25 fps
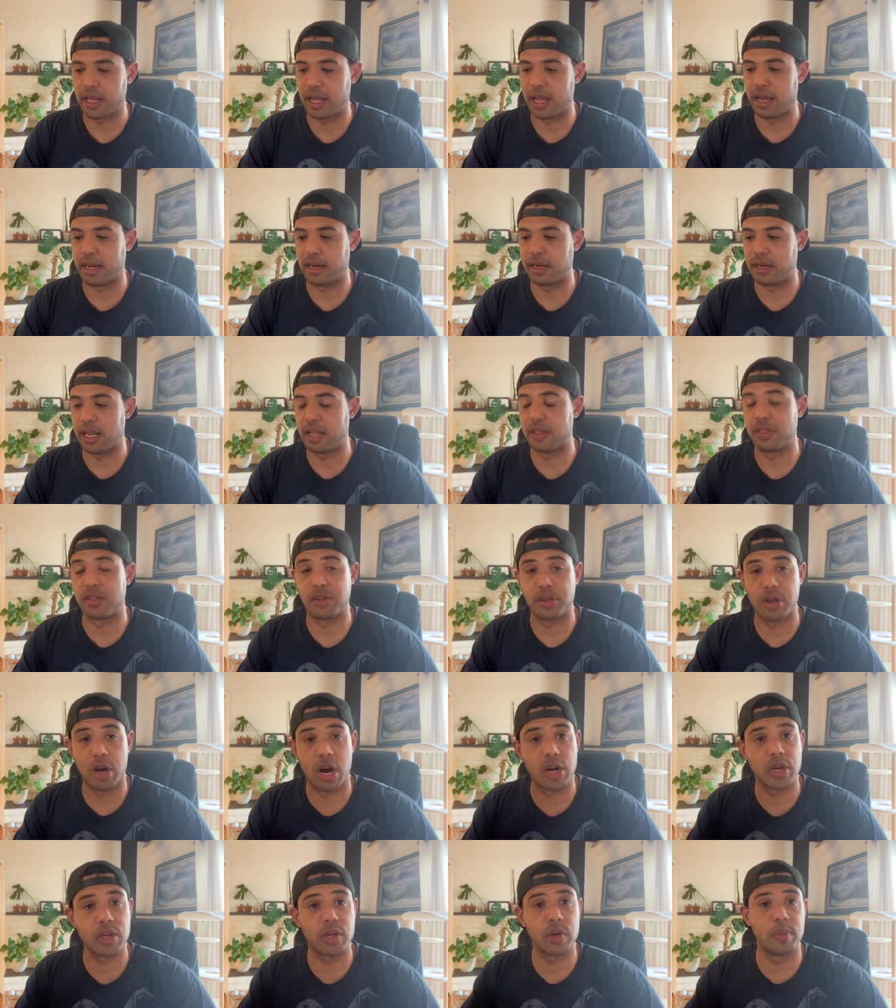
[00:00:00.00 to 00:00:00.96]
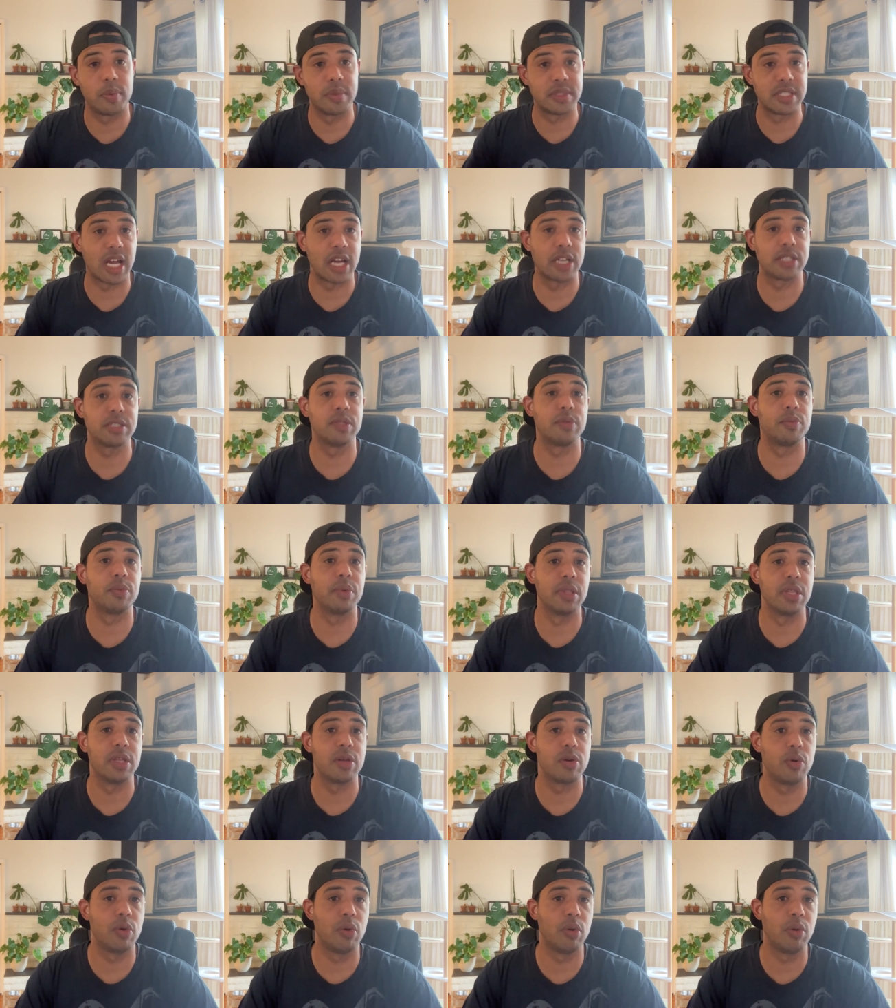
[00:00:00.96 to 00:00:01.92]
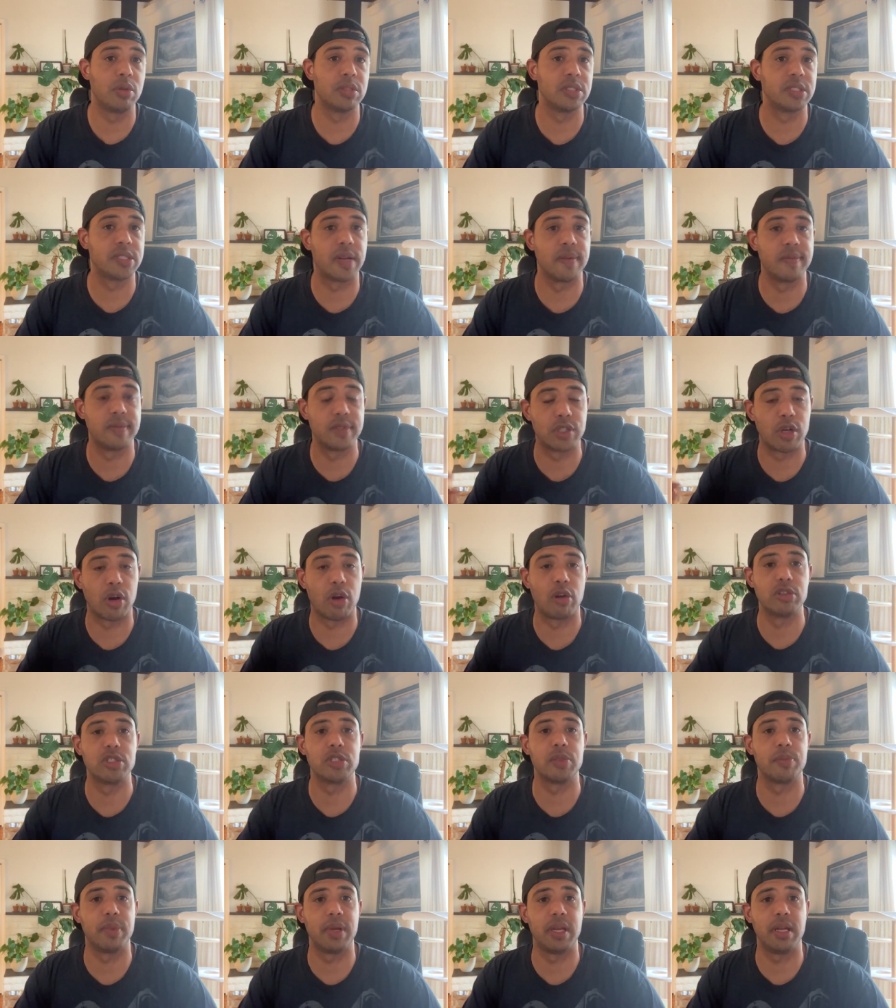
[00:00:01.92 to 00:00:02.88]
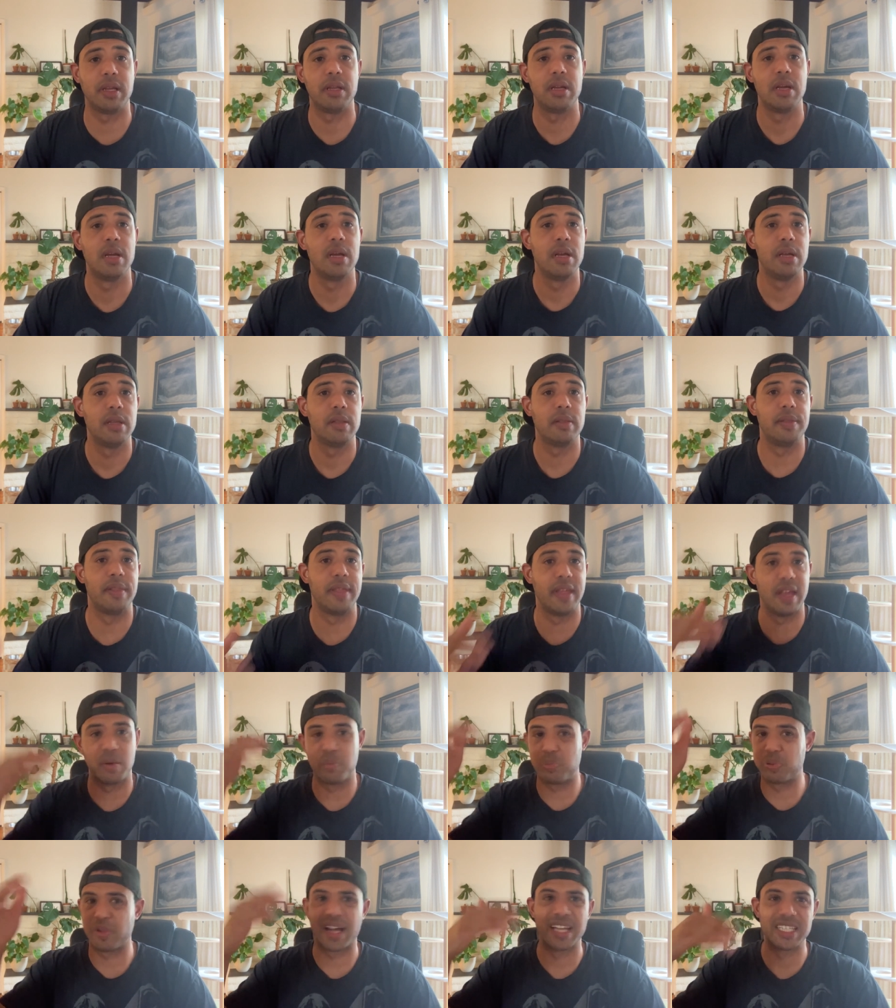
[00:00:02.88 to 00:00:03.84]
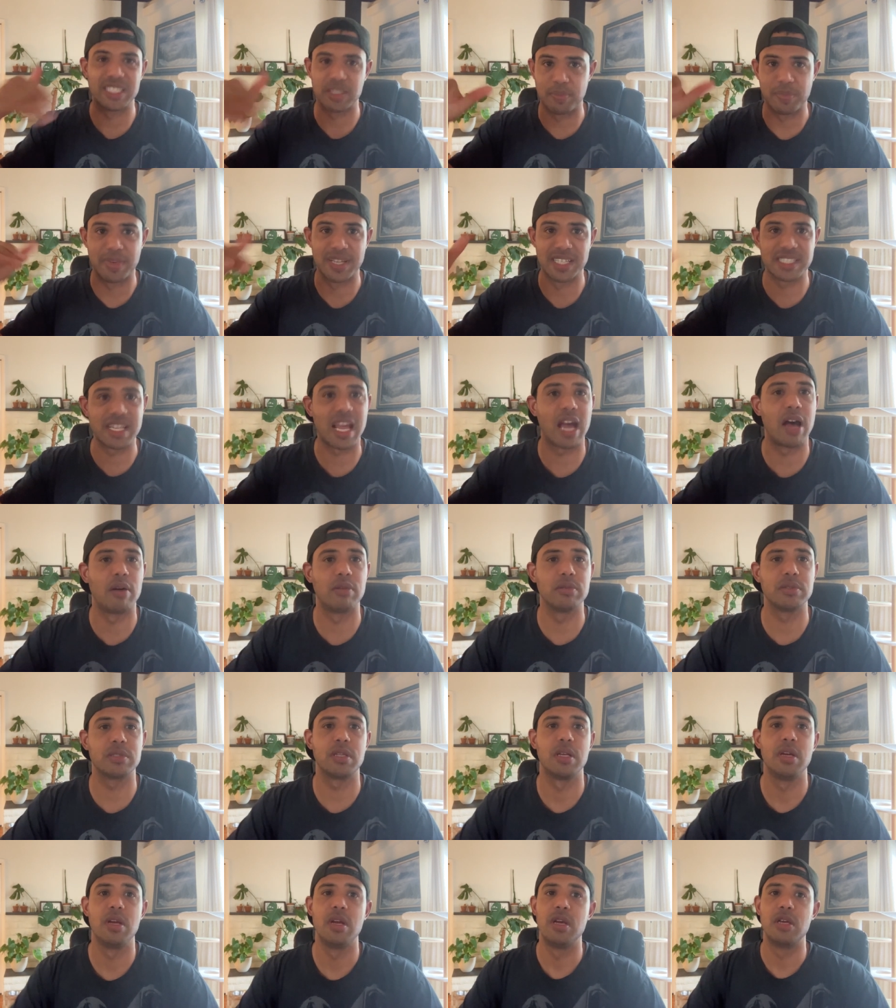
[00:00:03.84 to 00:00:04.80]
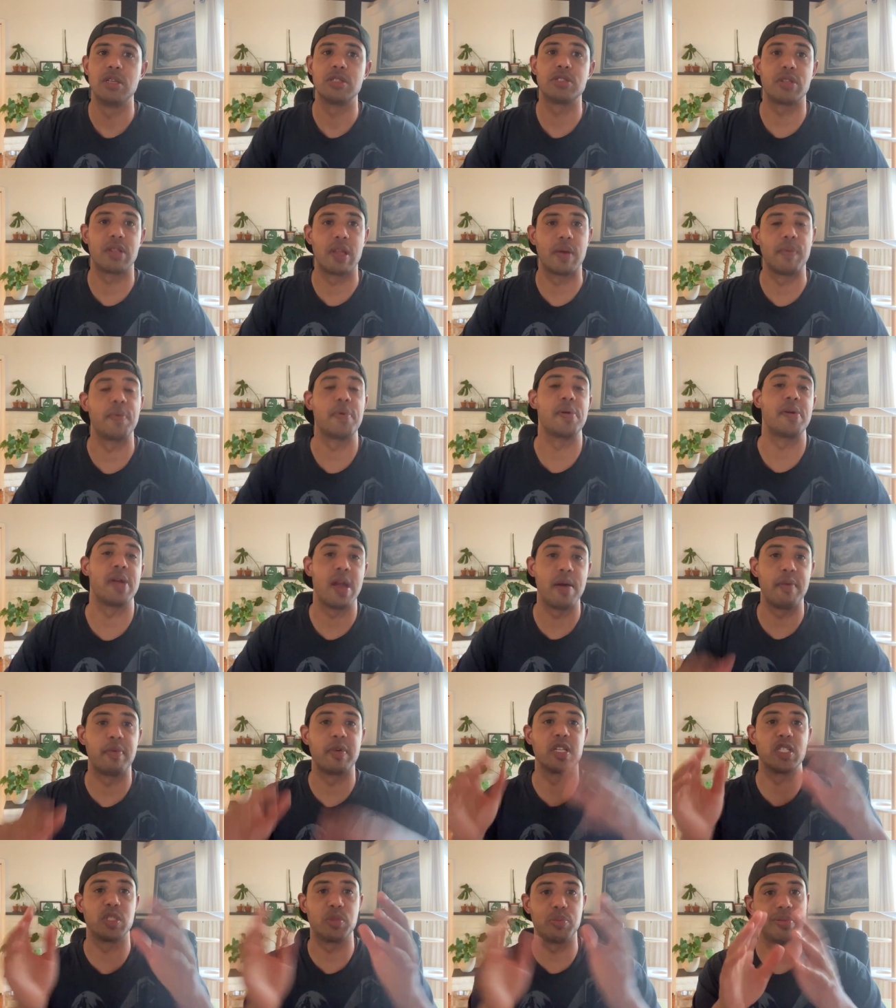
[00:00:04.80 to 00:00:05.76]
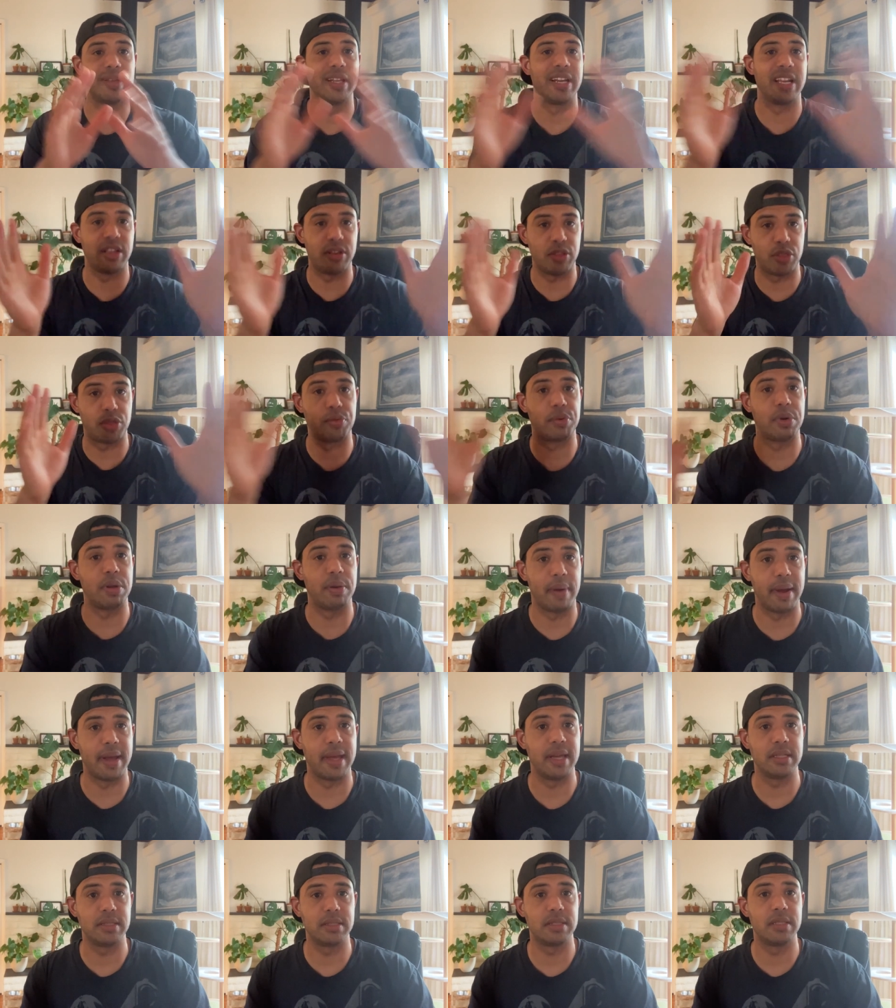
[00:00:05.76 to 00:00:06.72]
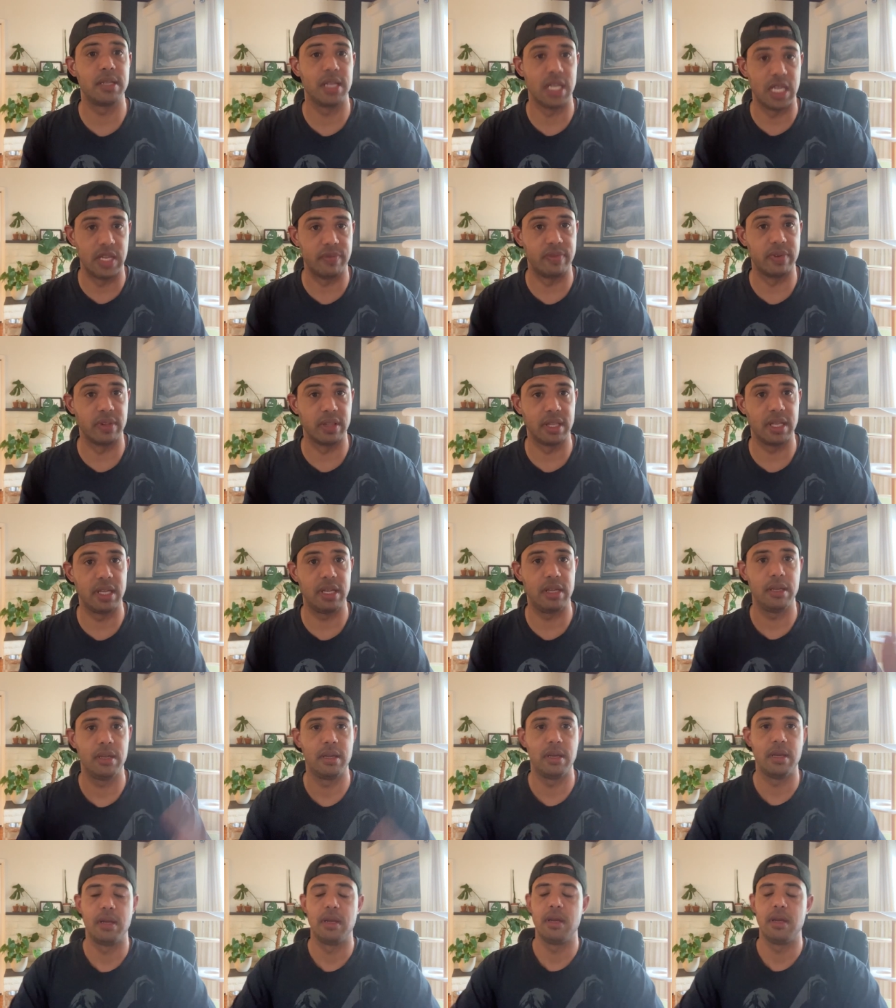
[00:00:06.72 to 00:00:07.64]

And, and the doctor was actually really cool. Instead of charging me, they applied some discounts so that we were able to split it three ways evenly.